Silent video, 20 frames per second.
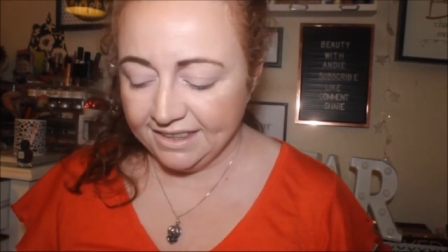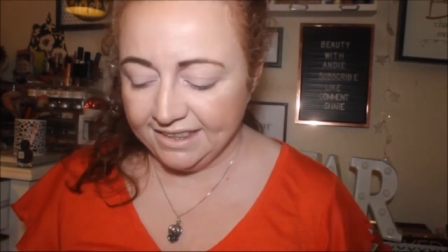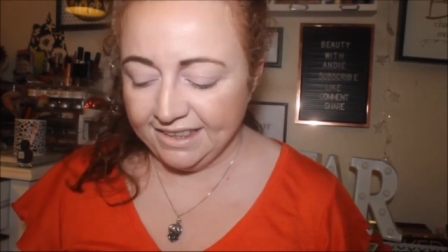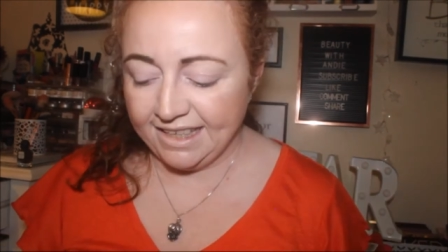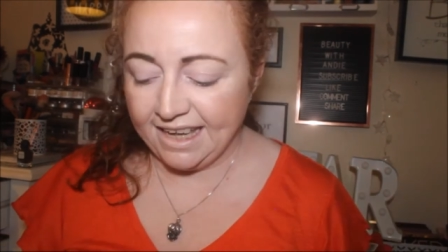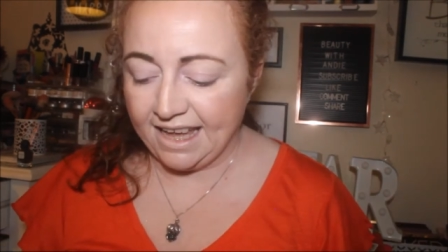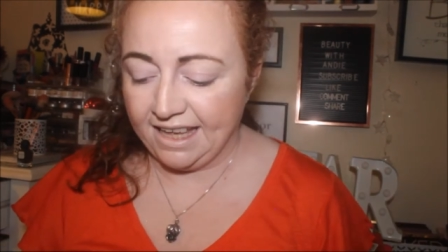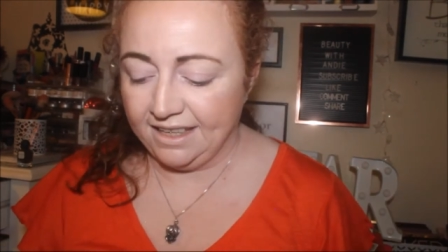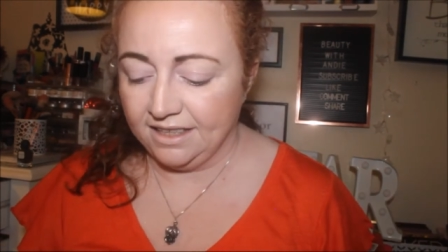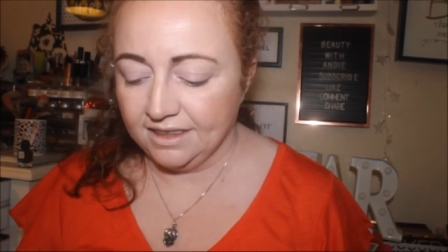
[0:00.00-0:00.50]

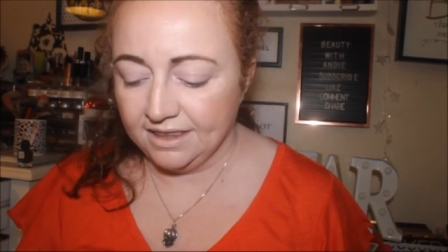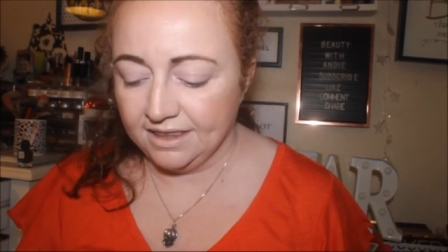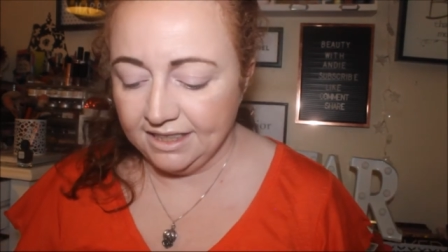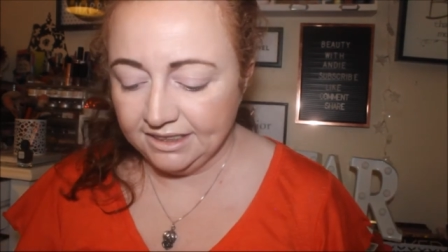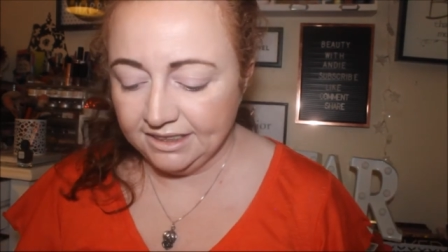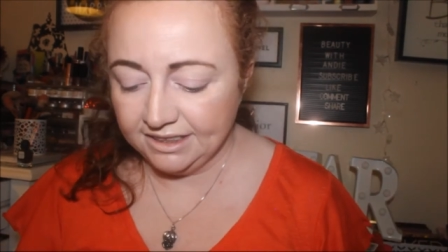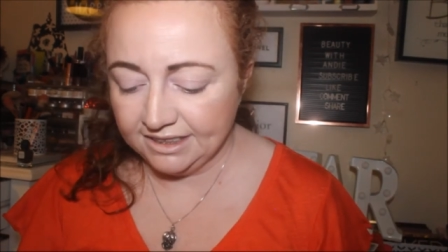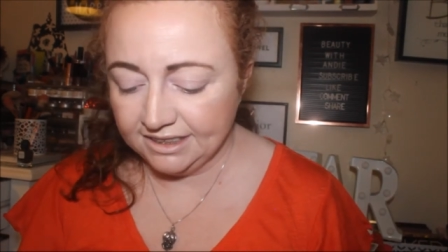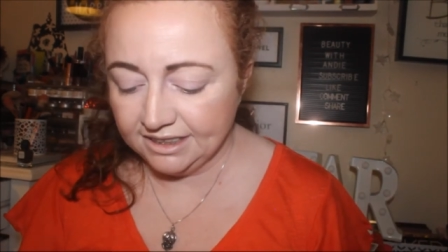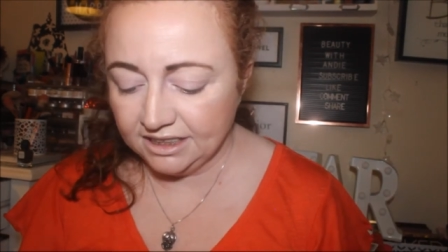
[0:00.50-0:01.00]
yeah
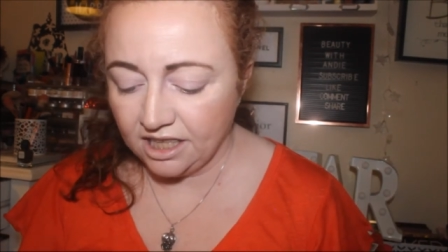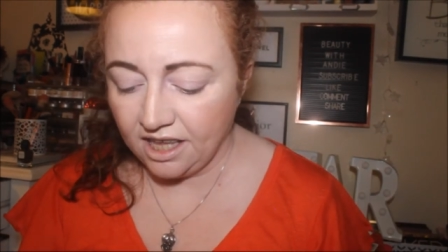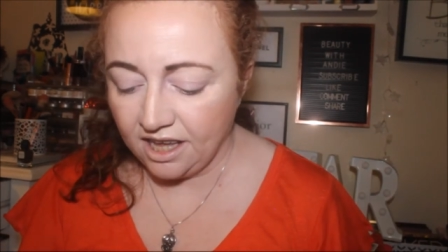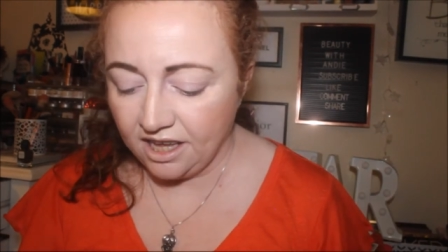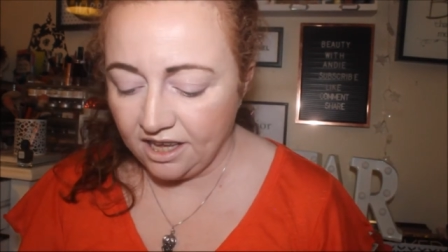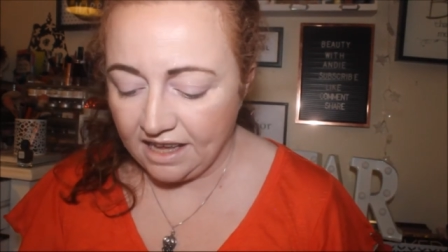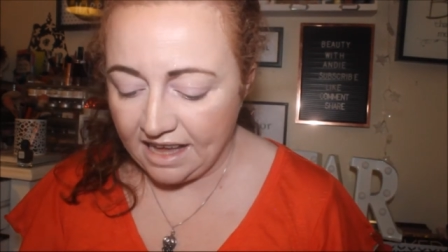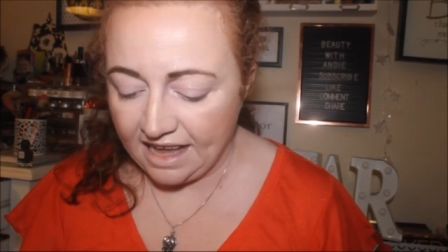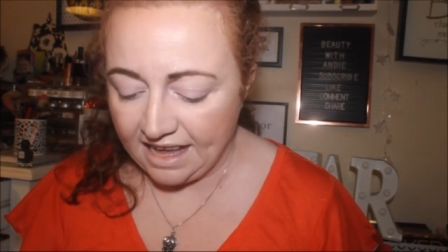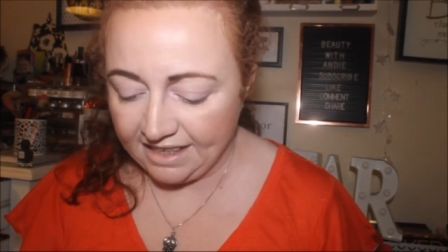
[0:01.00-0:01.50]
this is
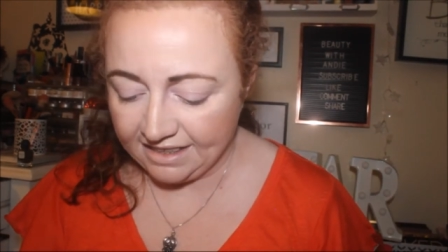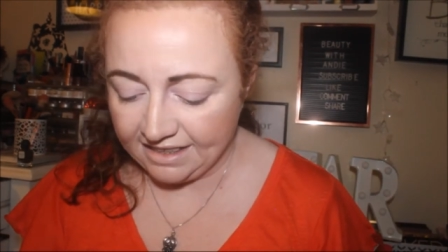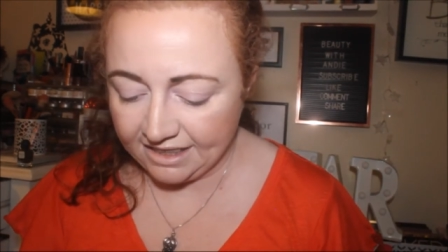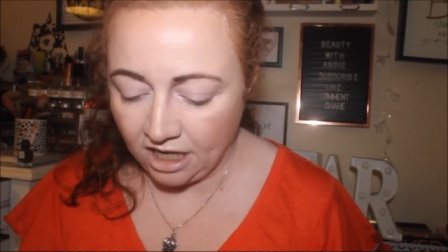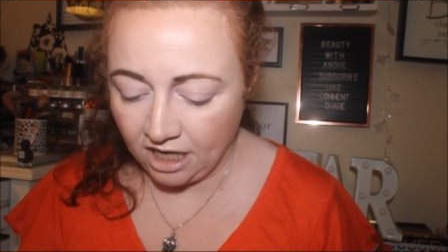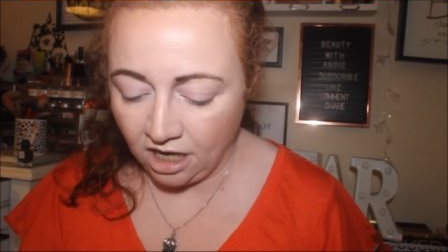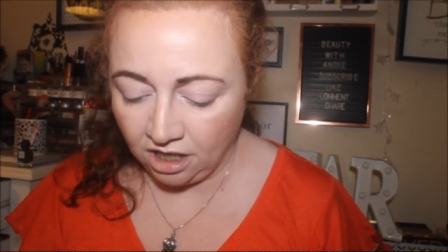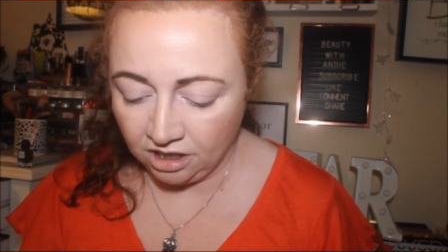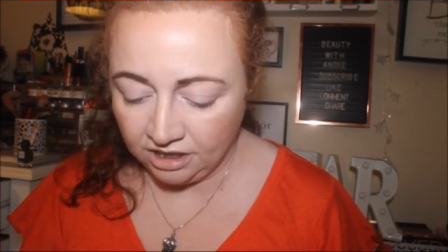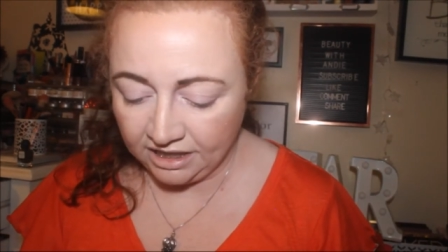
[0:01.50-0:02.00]
the
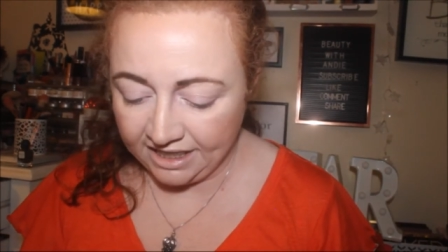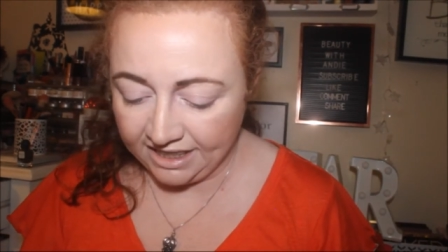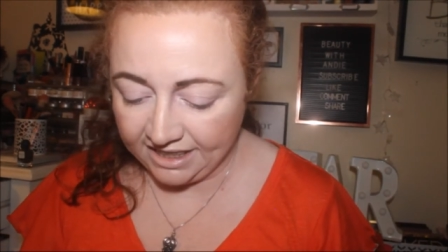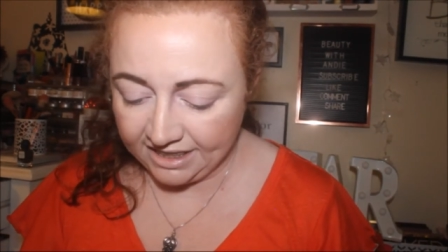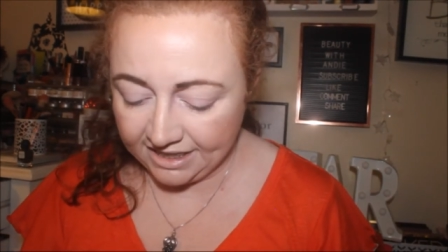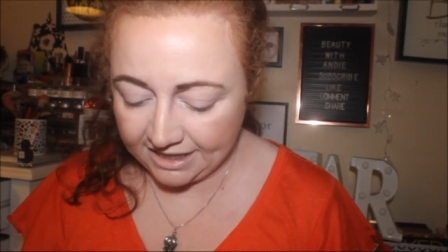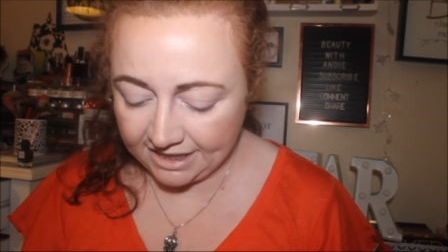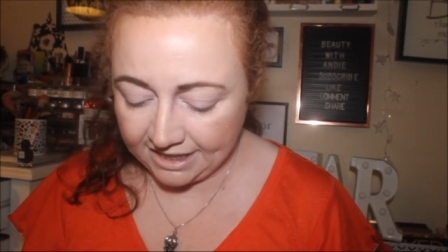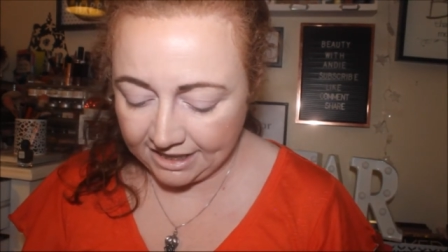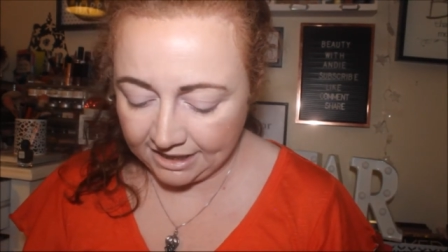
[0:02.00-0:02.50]

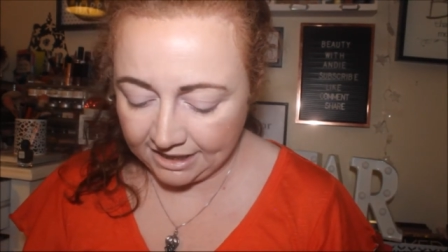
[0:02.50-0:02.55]
iconic